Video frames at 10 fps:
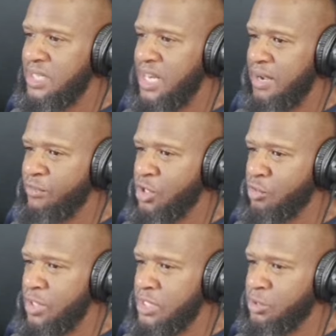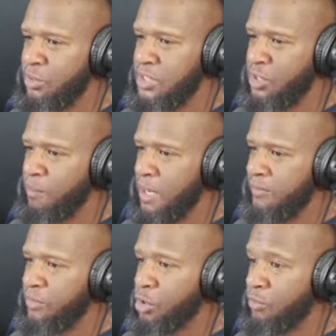never agreed to continue to pay
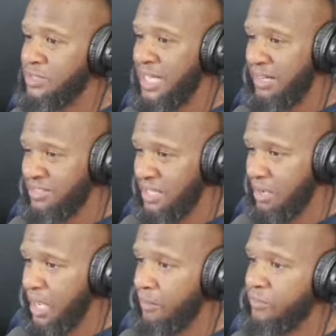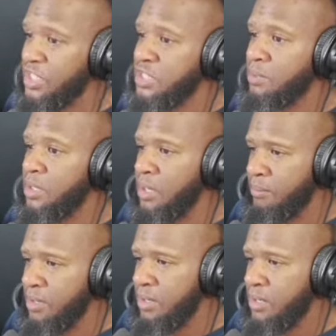for Govan's lifestyle after they split
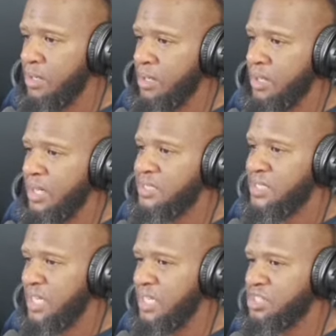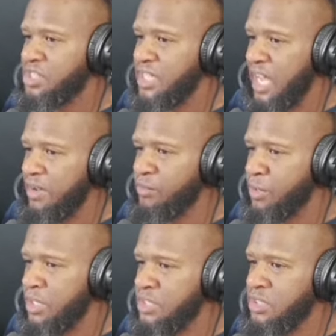up and said she gave
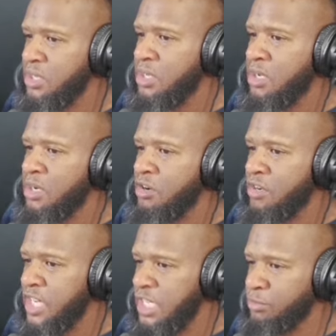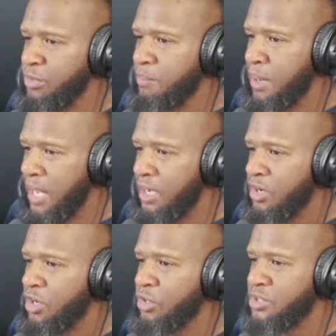Arenas her engagement ring back
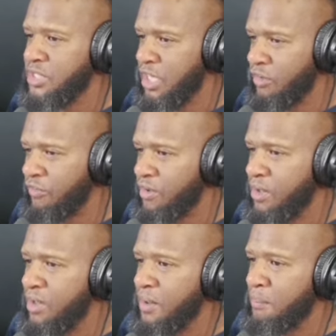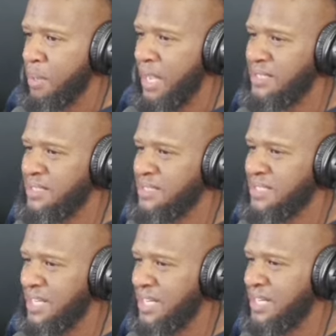herself. Bass
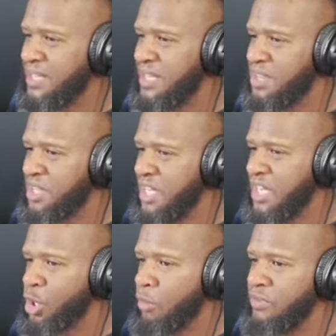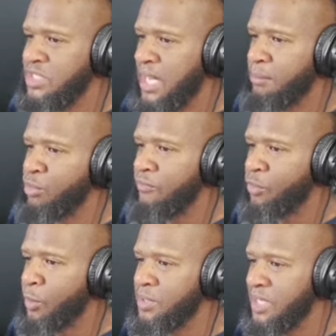said they think Govan stopped moving
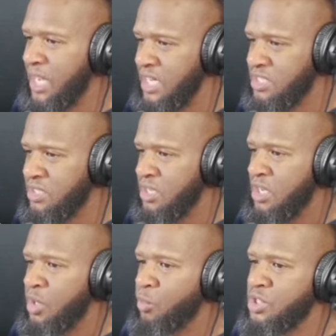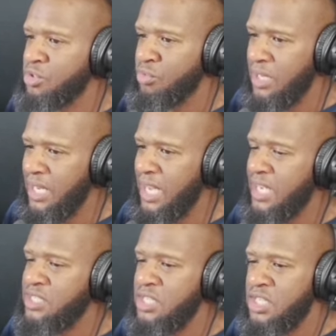forward with the case when she
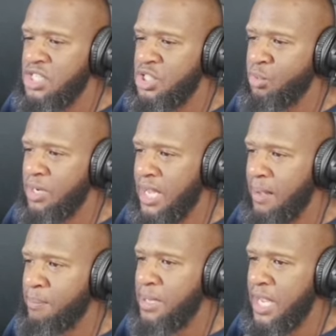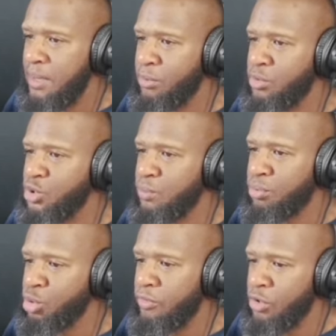realized she would not be able to
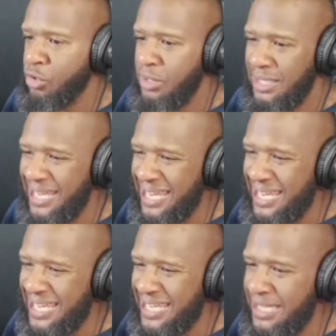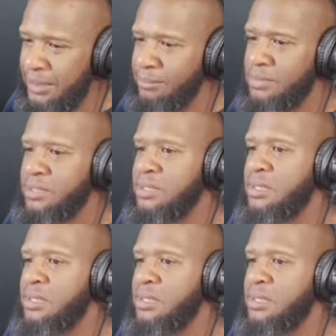prove her claims.